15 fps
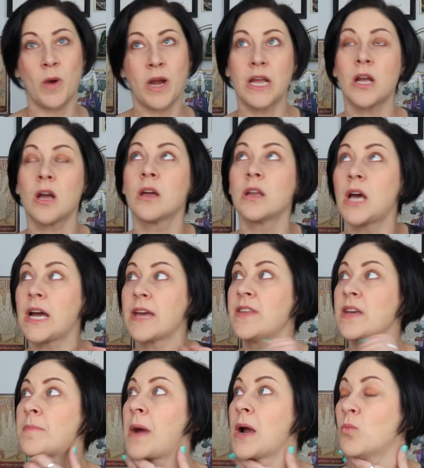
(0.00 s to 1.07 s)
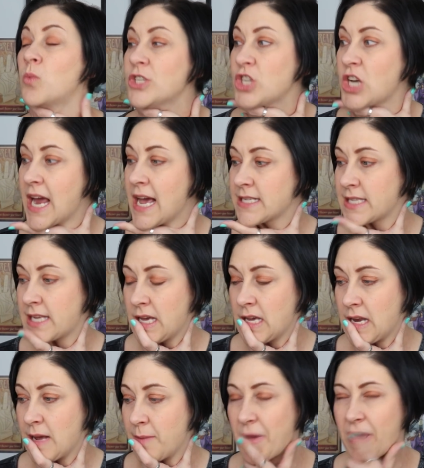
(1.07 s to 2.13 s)
waiting on, I think, my witch
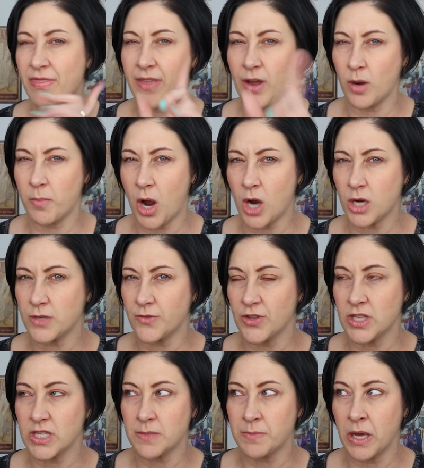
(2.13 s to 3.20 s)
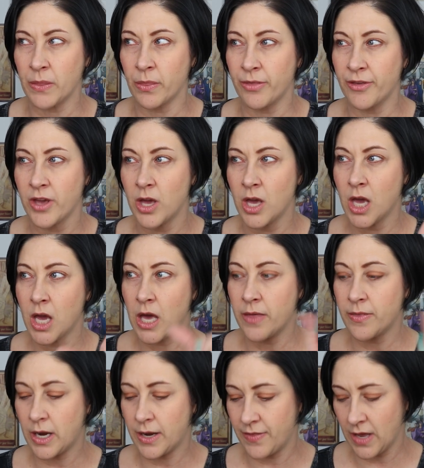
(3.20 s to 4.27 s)
casket and my Therabox for this month
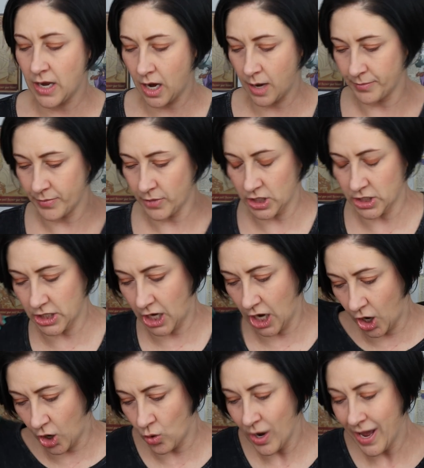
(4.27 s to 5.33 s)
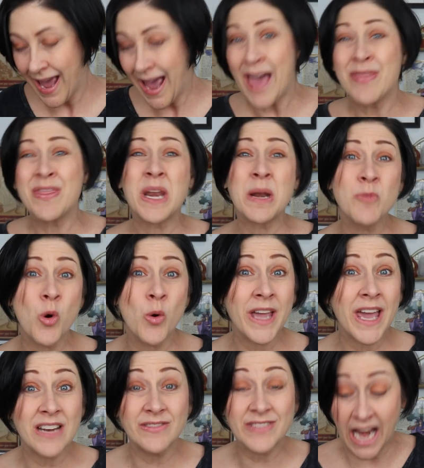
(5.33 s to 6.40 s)
and then I think I'm good to go. And then I'm
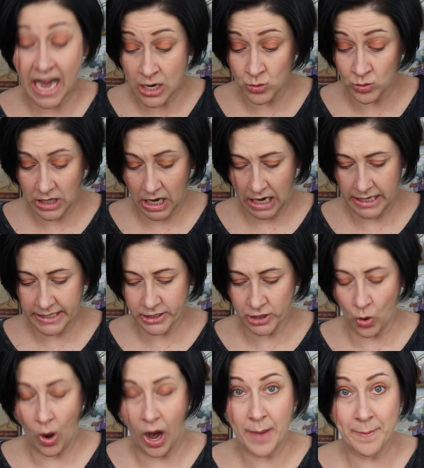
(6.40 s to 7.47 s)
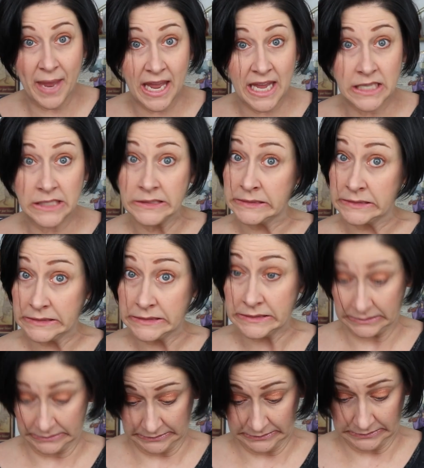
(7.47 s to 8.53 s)
going out of town, guys, so I may,
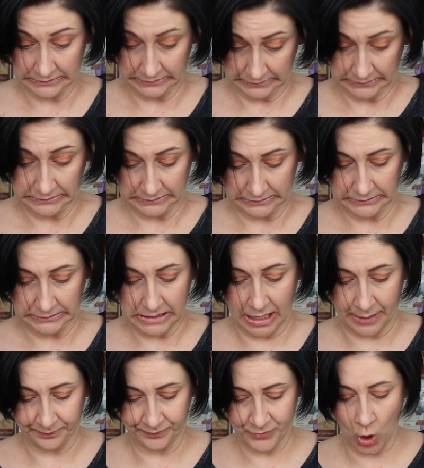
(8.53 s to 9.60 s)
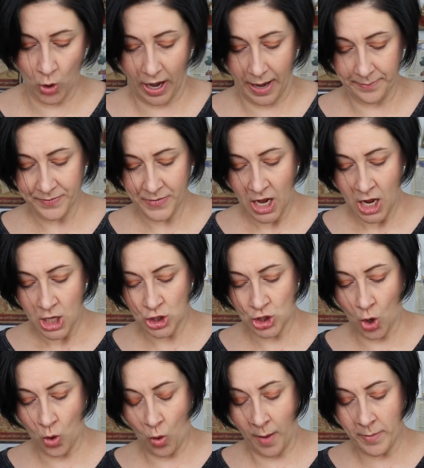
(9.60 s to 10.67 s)
yeah. Okay,
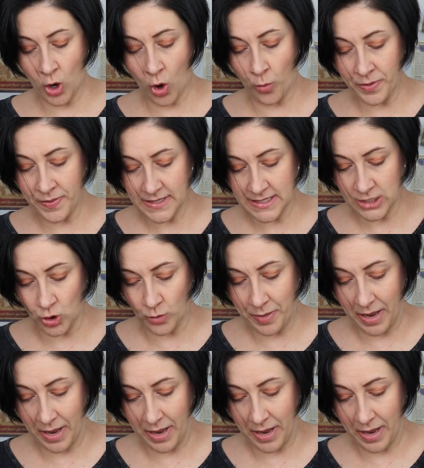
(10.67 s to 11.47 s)
so I'm gonna open this little